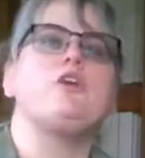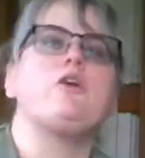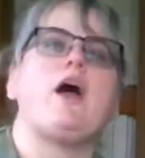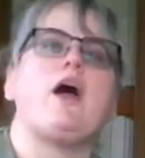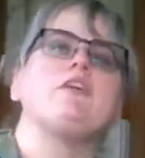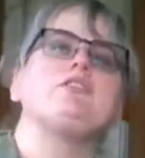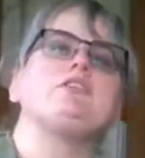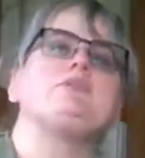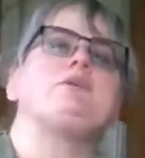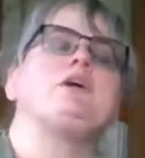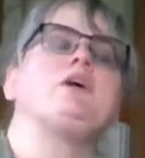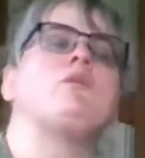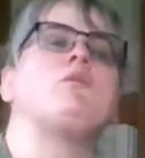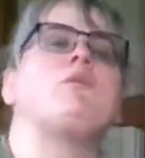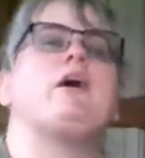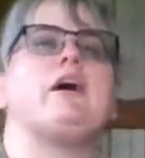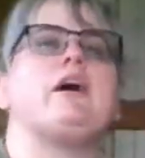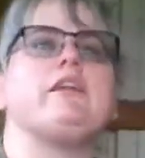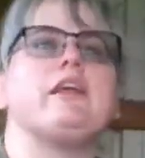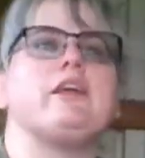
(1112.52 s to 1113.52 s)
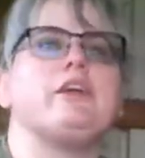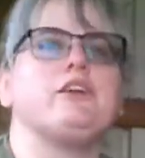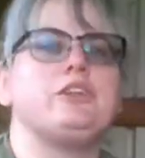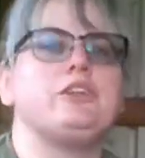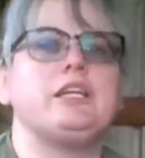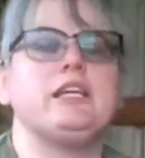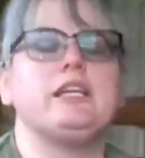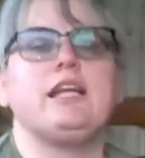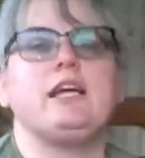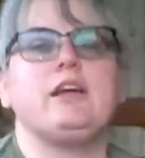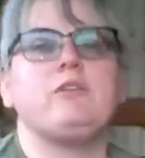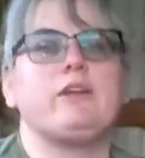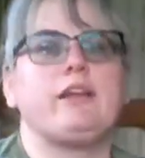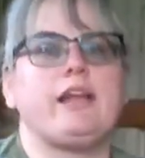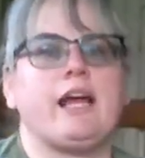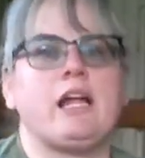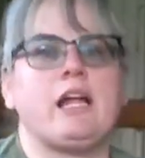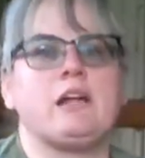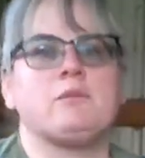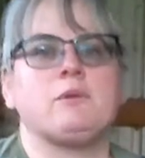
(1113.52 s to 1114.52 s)
You have to be aware that you're dealing
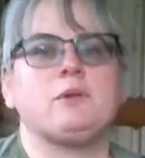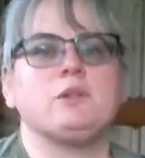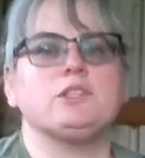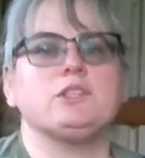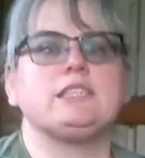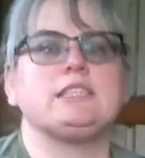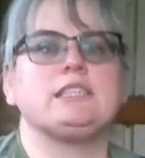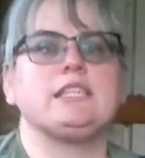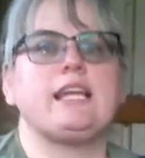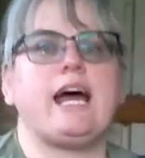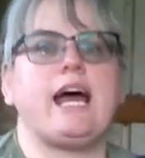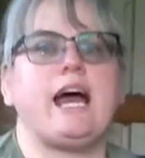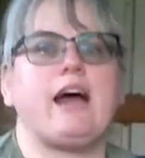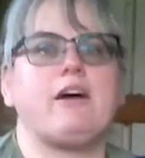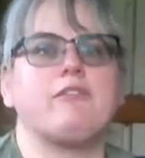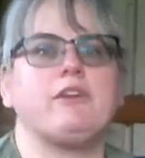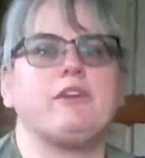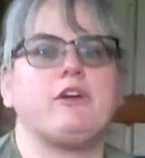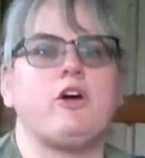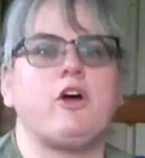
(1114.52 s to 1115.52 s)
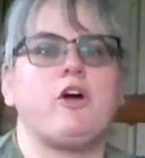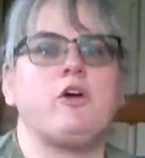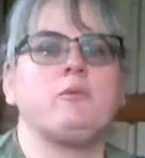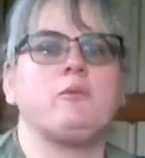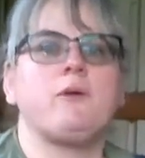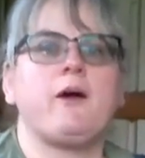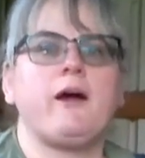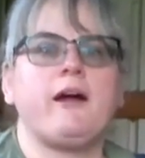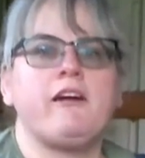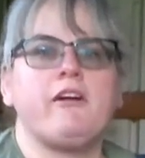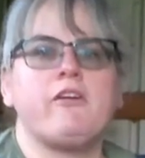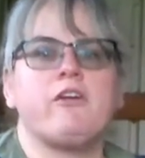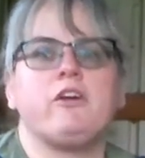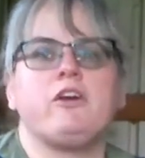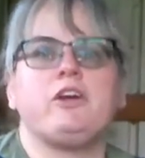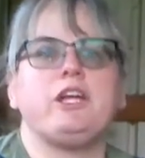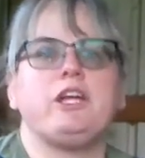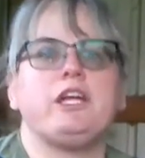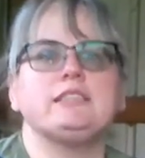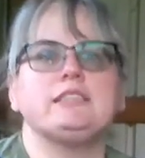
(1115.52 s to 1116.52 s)
with animals that have their own
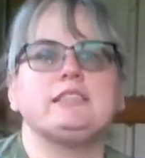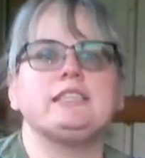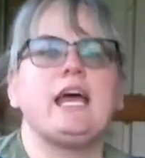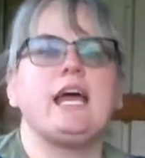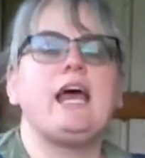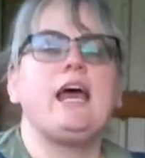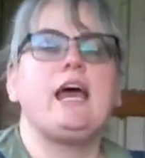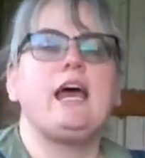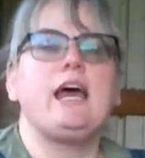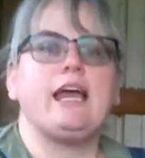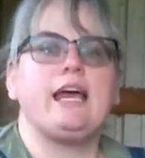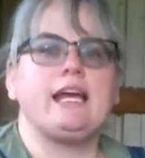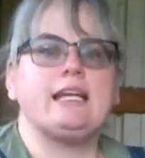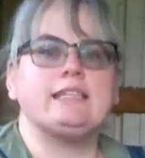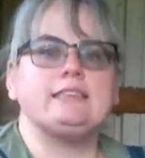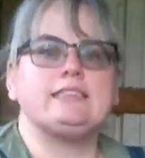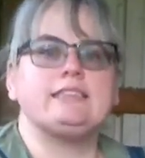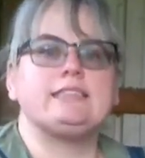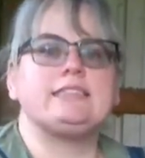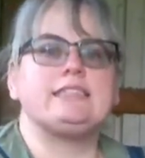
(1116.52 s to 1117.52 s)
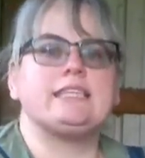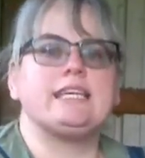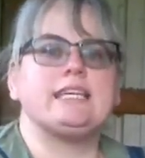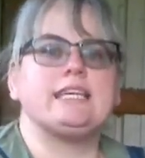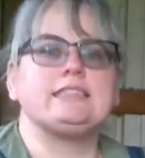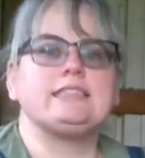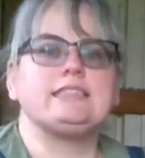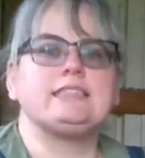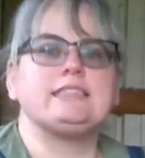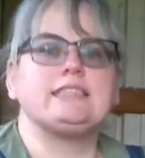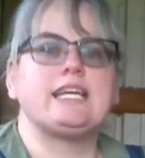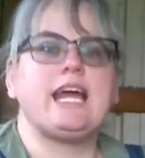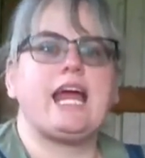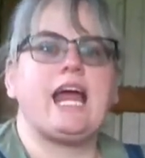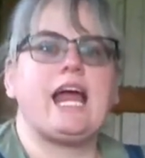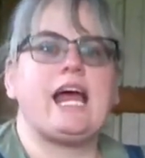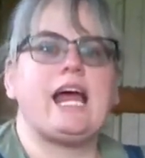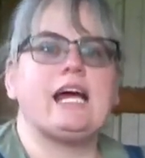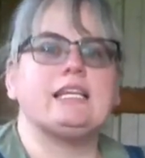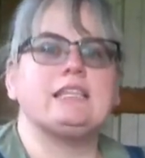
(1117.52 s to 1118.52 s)
priorities, instincts,
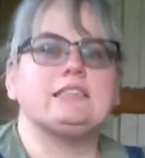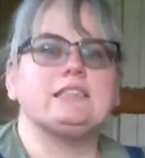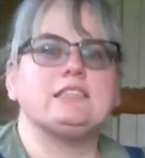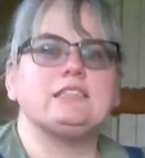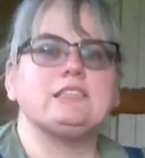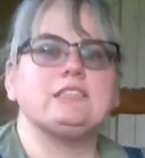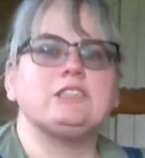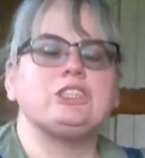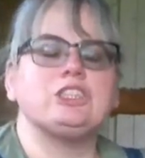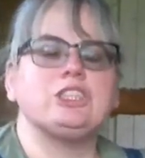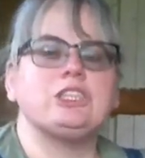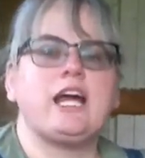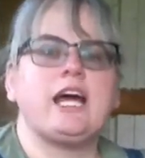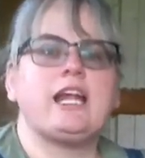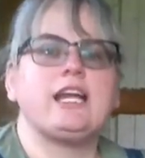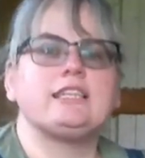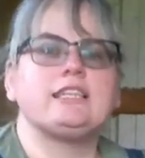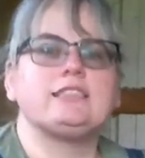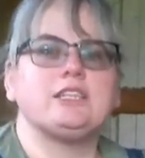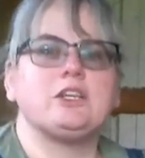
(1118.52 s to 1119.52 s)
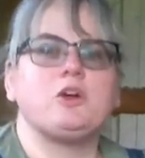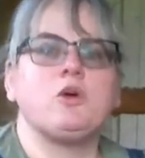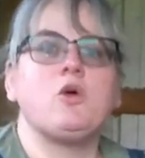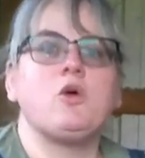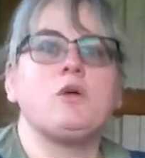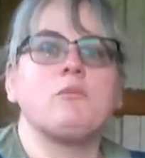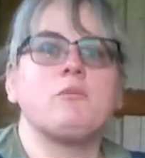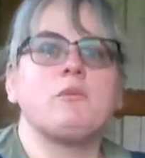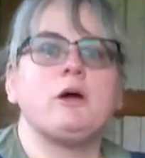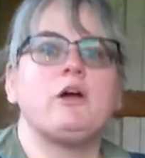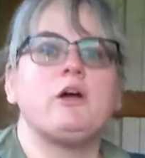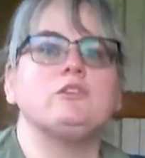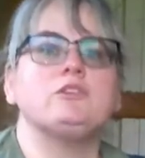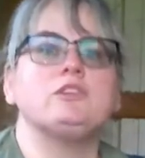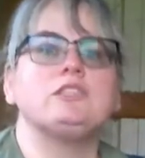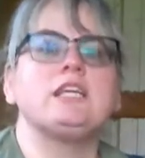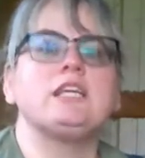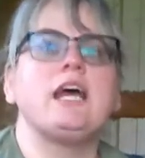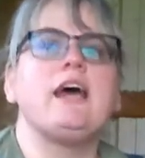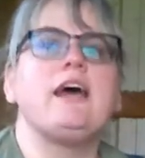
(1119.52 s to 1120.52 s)
and genetics and
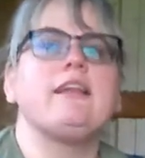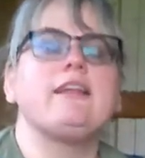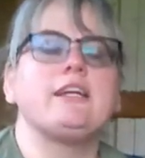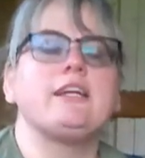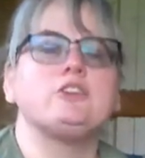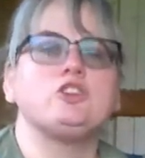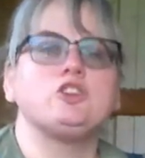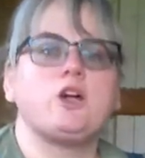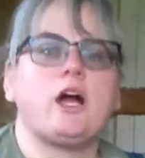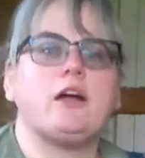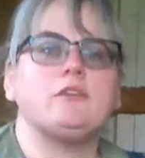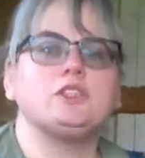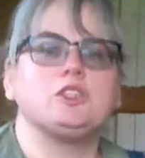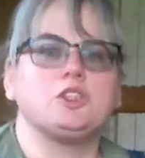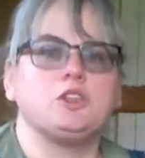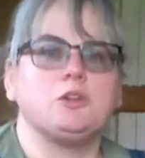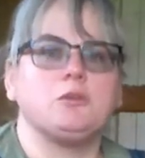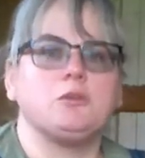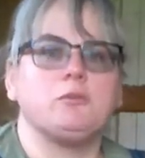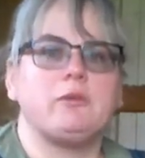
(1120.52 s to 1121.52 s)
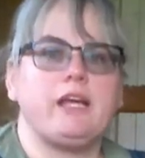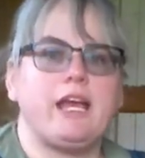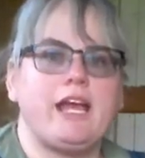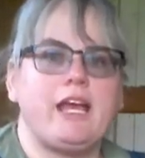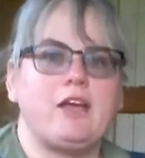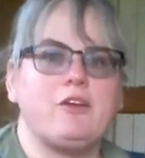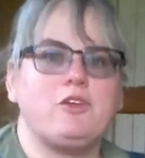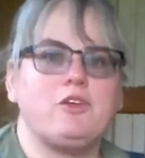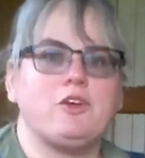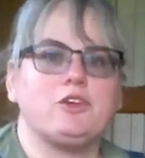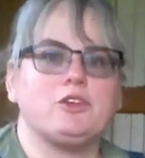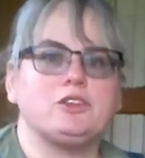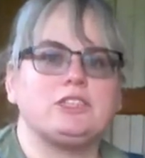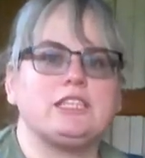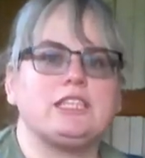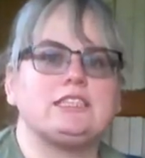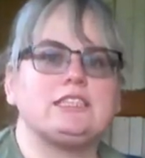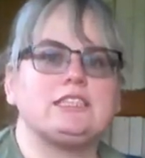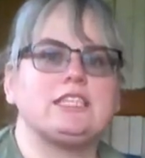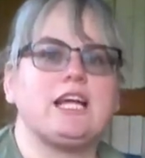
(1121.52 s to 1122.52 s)
hormones that drive certain behaviors.
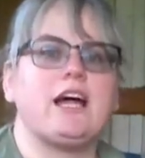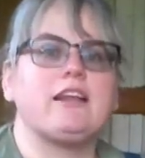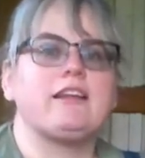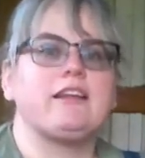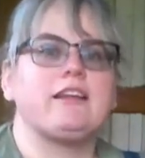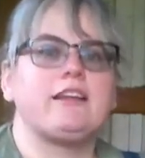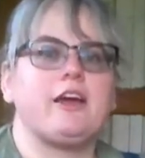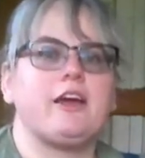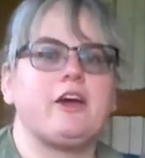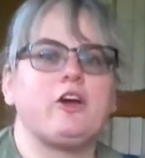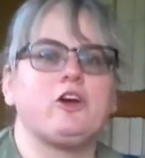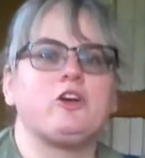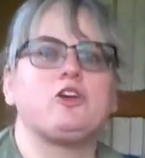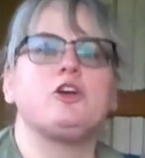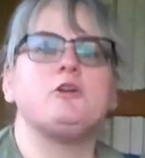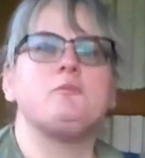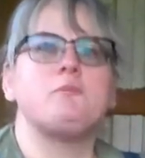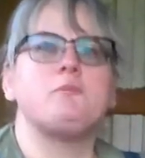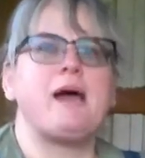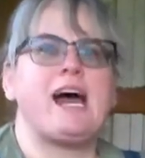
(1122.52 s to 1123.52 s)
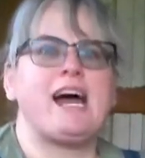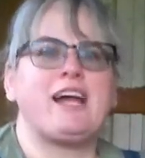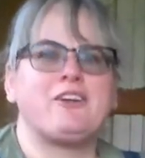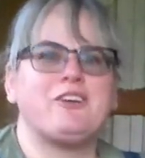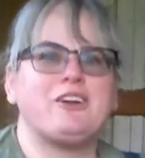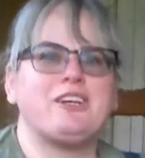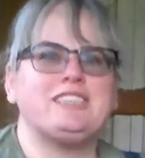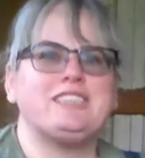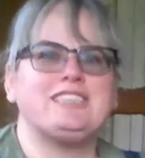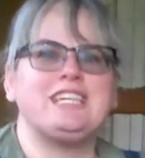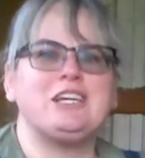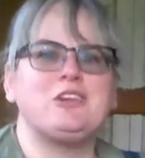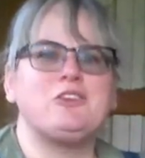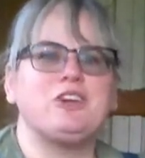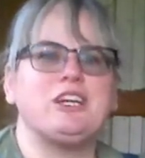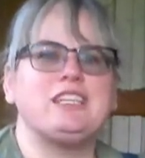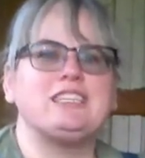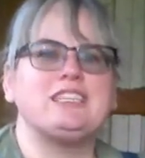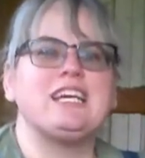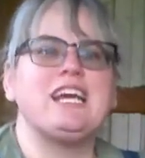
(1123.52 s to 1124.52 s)
It's not that they are good, bad, or
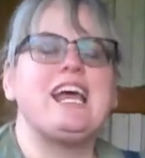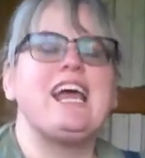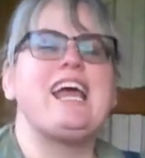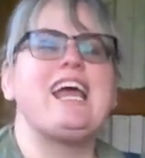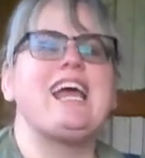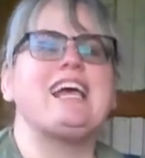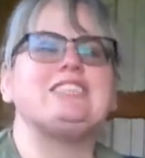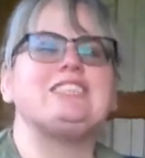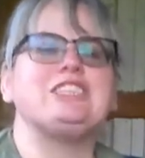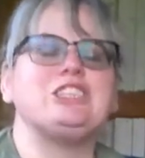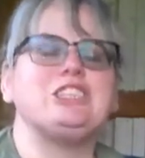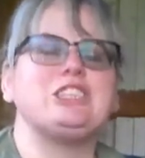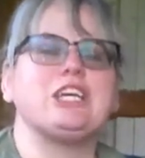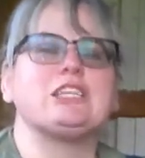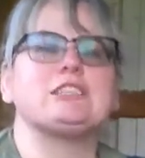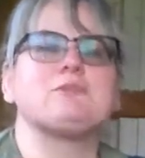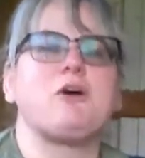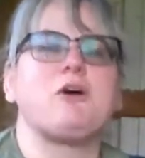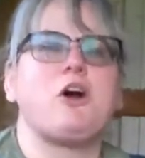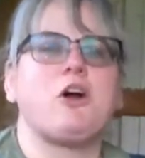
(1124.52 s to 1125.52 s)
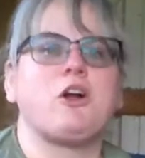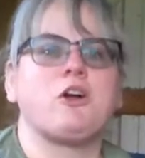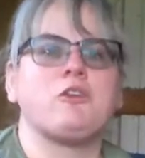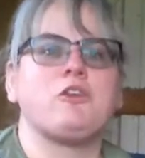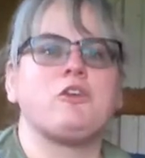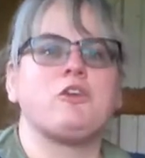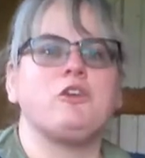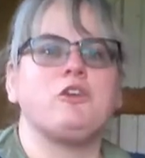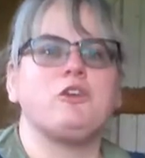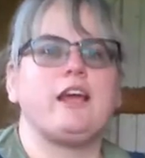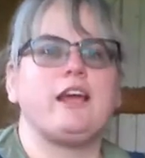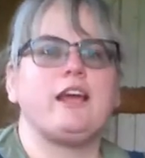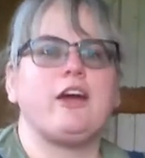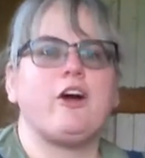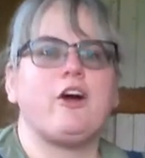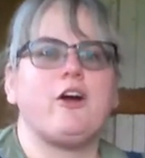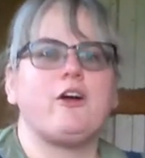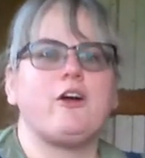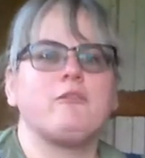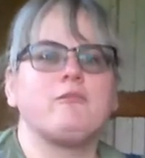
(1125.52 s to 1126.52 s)
indifferent, it's just part of who they
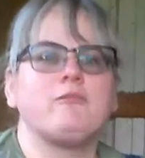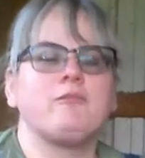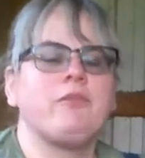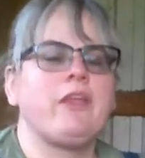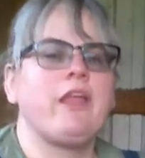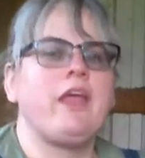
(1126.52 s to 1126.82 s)
are.